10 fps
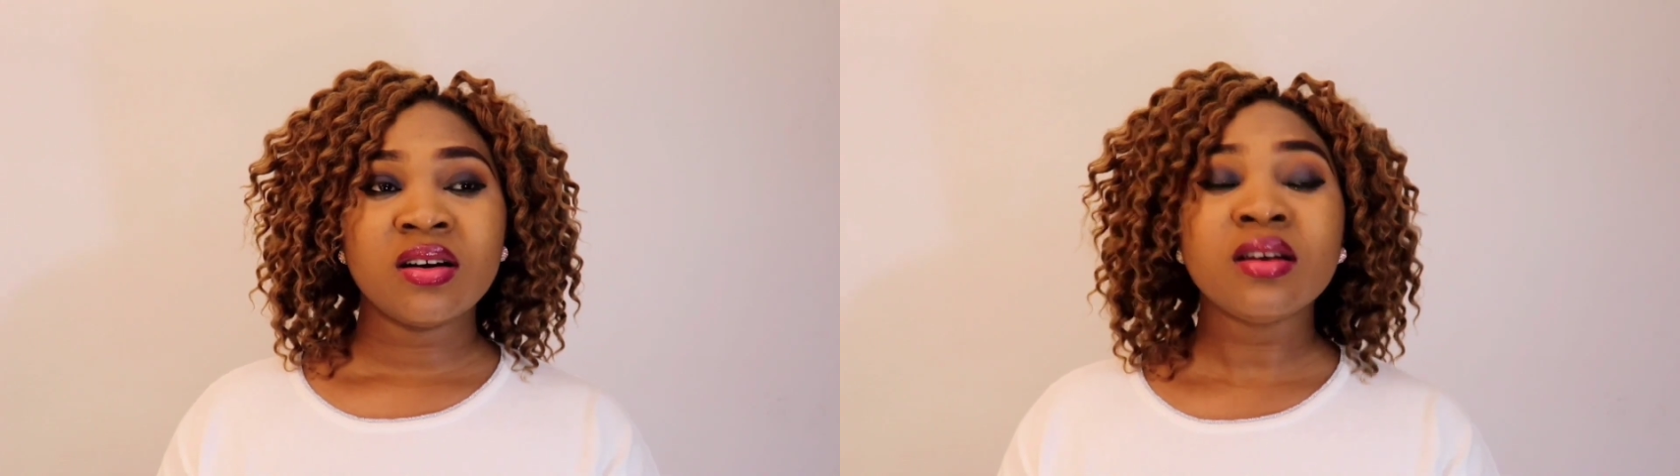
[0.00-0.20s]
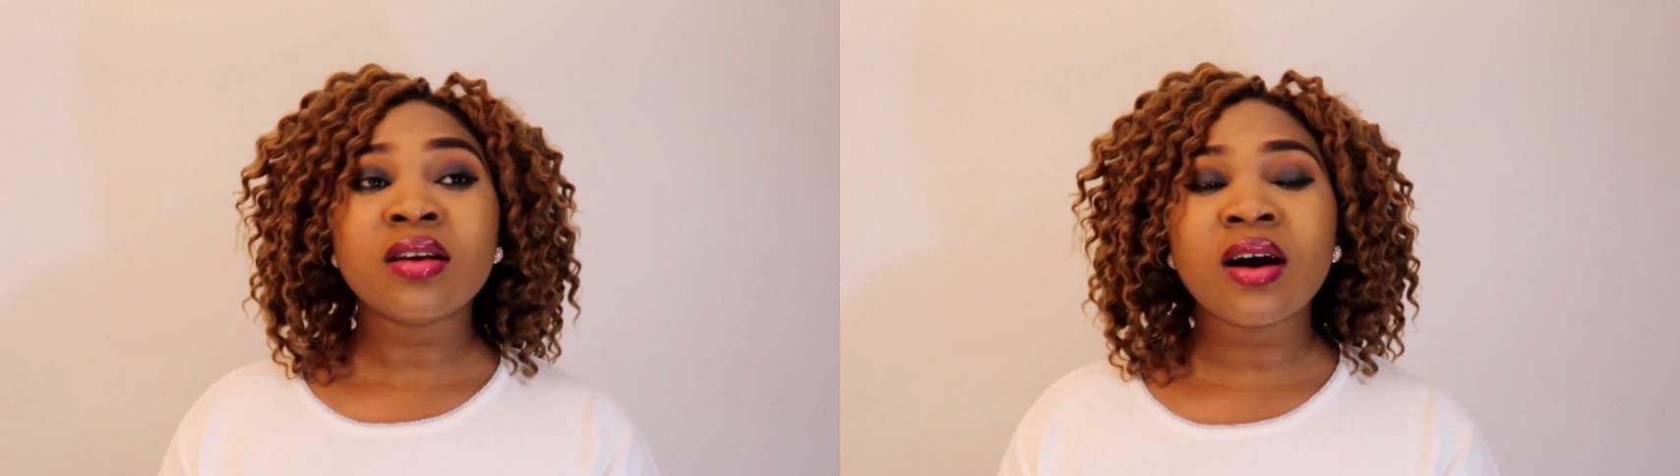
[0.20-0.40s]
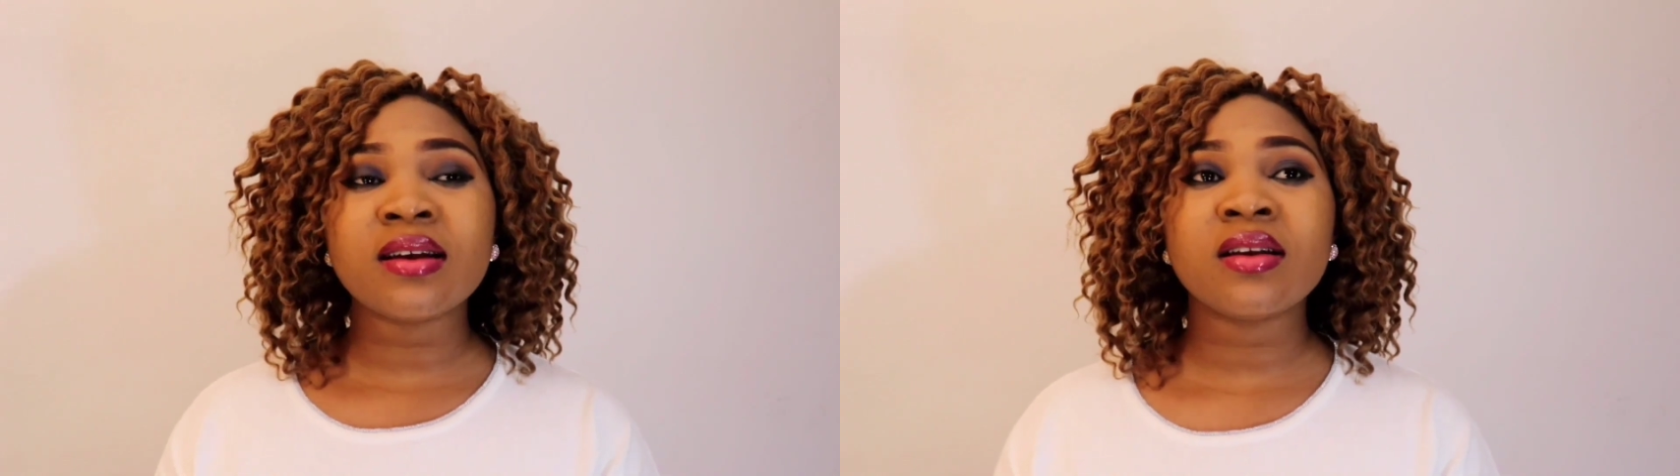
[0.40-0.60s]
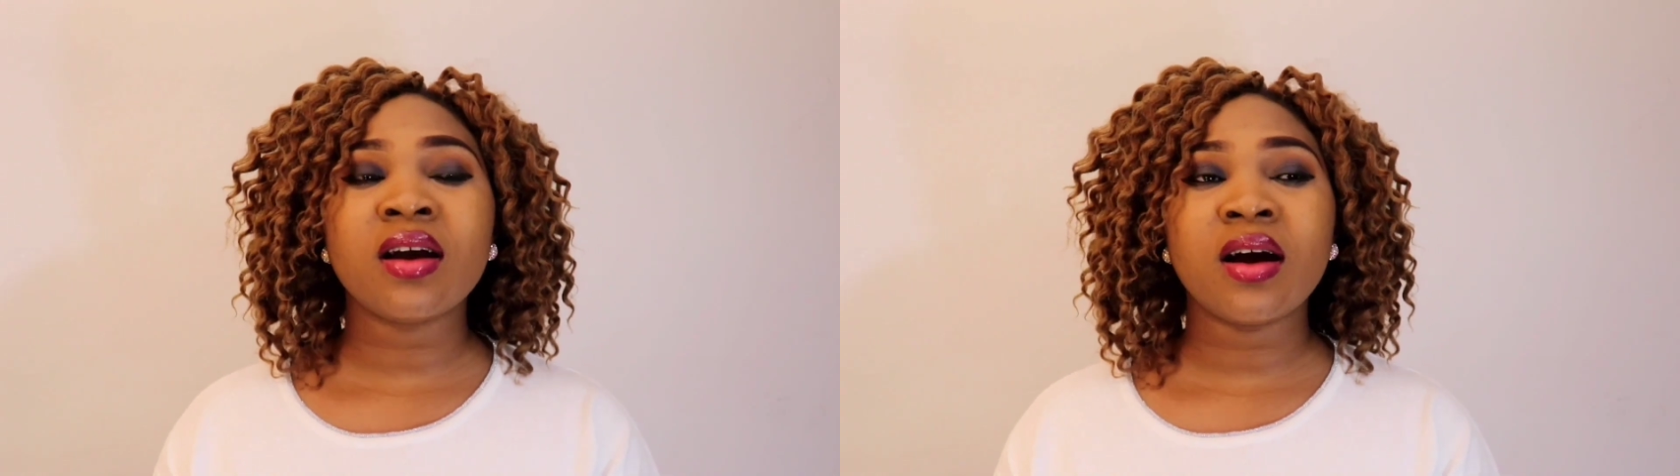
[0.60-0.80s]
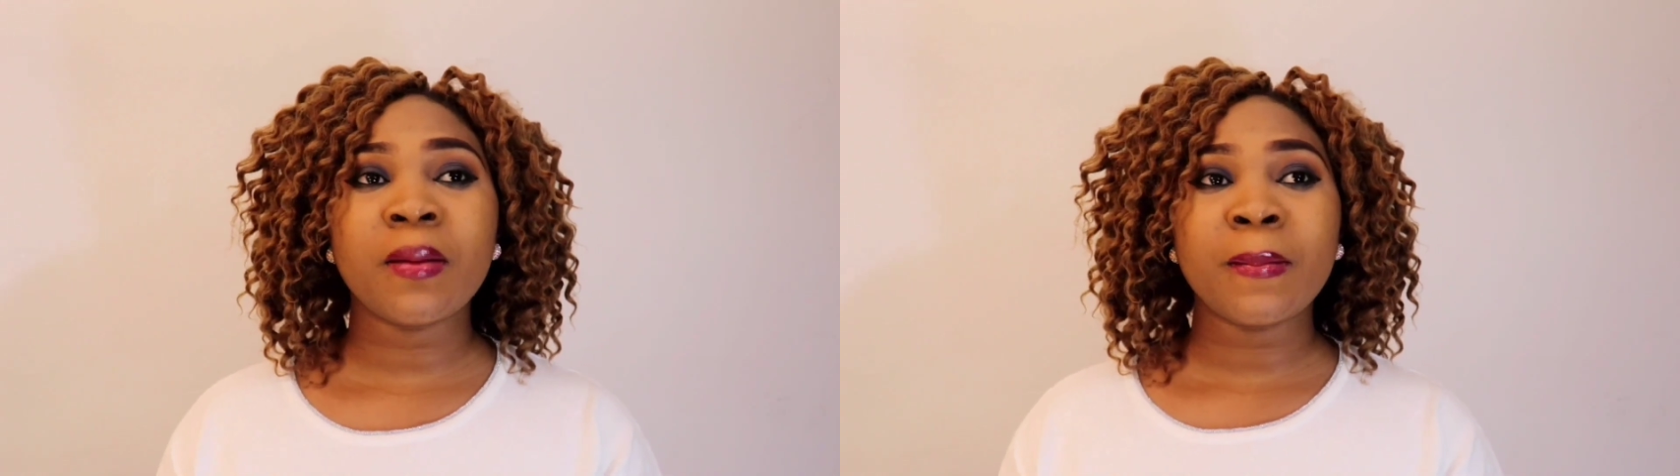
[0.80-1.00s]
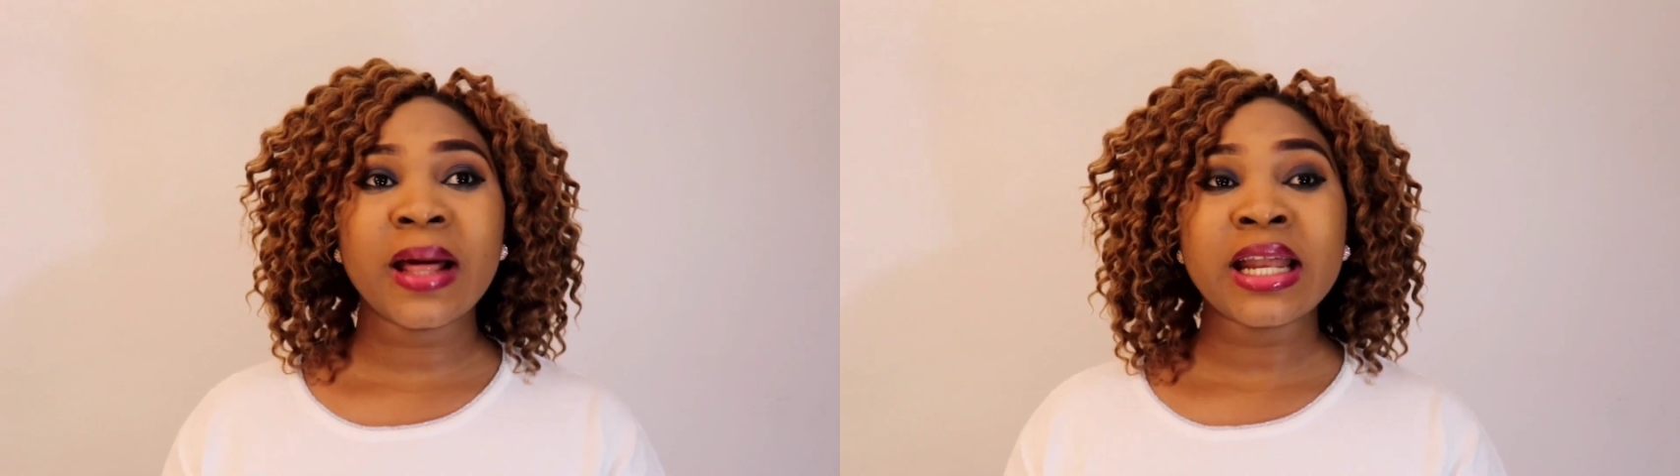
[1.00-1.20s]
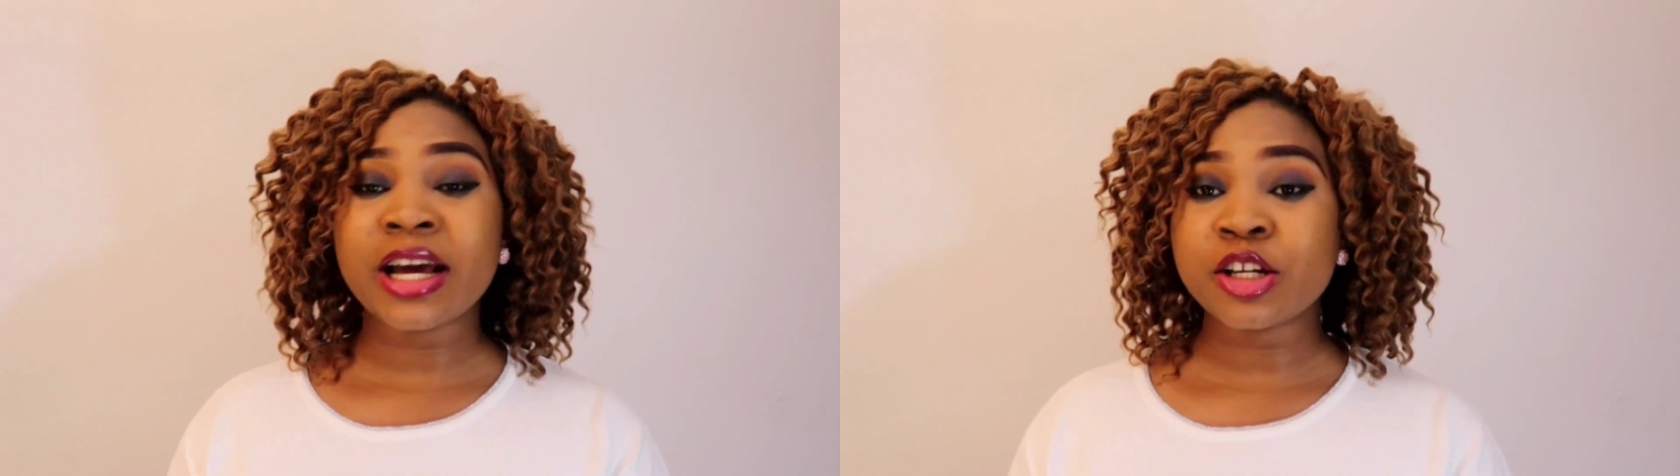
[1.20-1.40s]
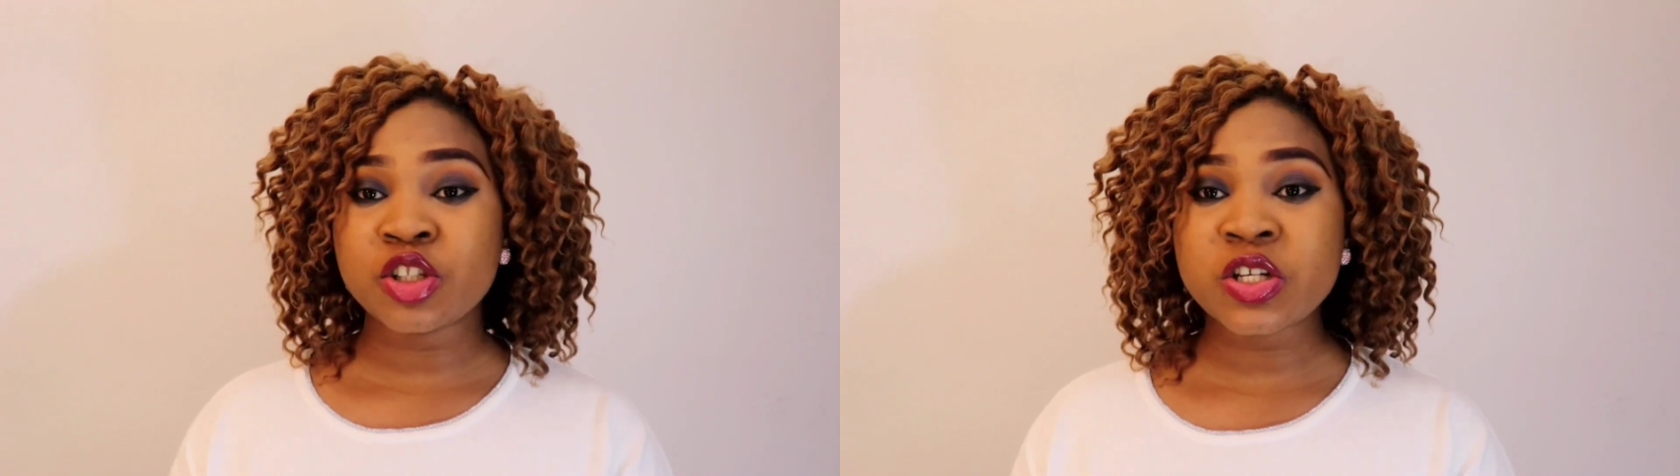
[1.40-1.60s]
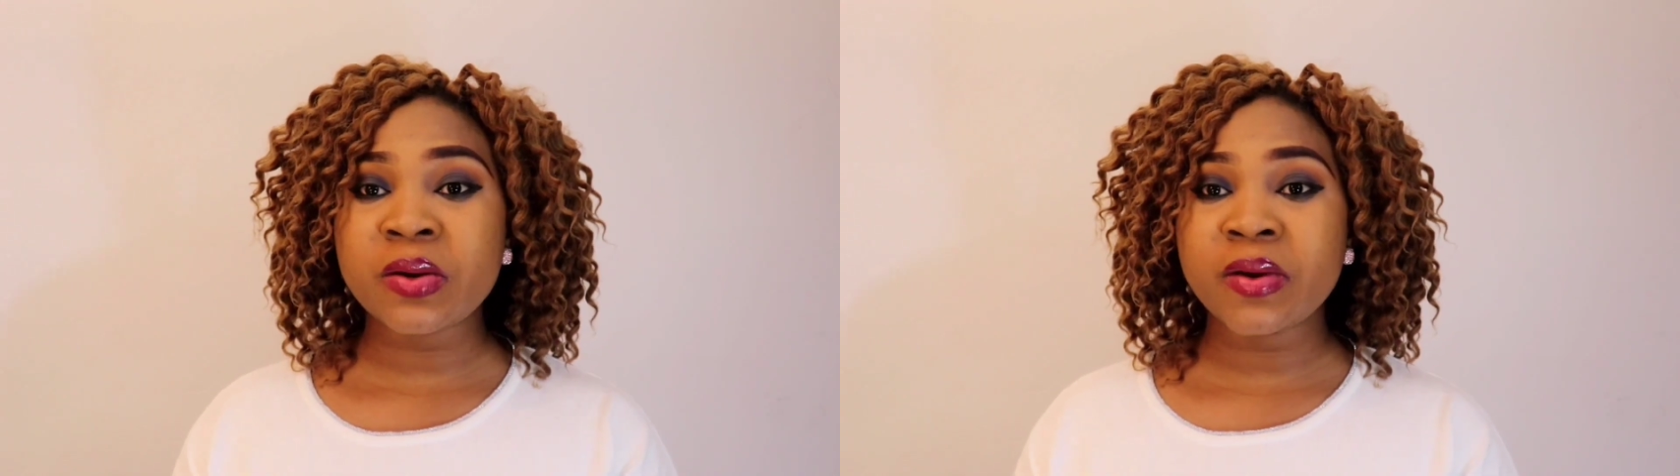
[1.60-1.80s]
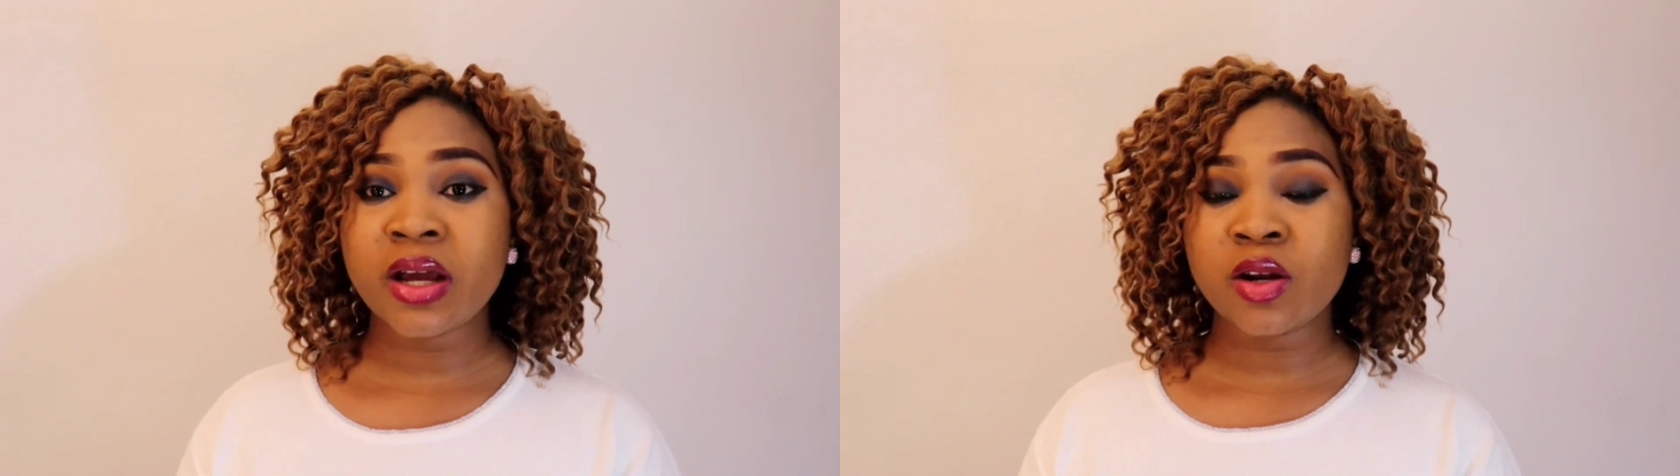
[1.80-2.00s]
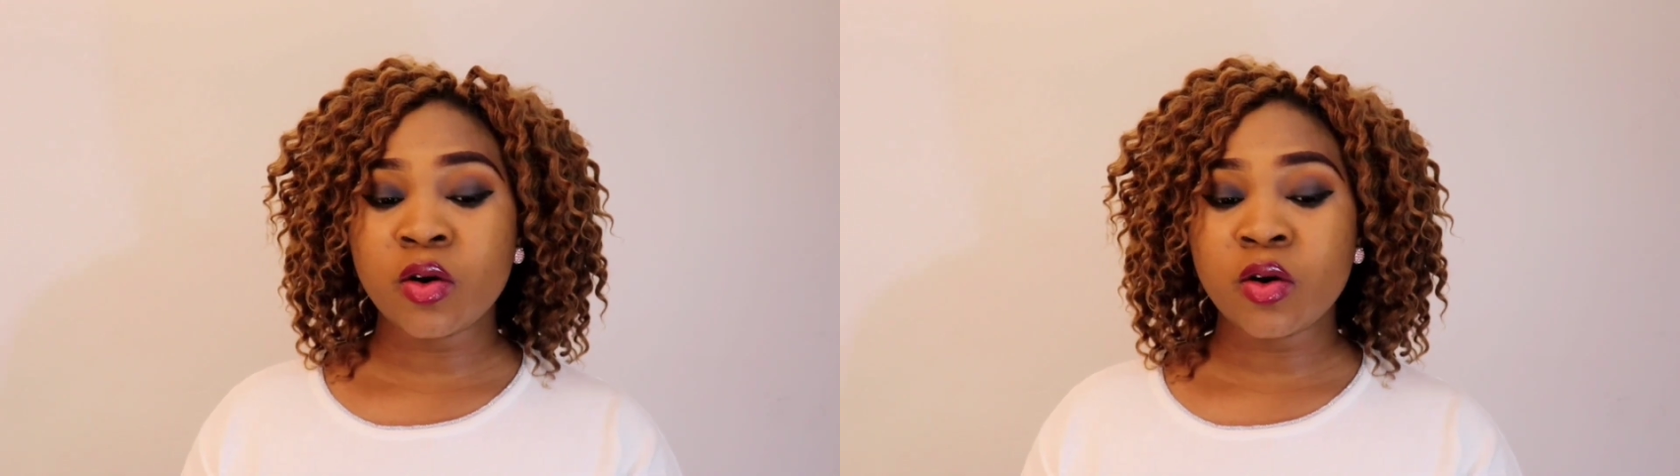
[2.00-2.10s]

not a Nigerian,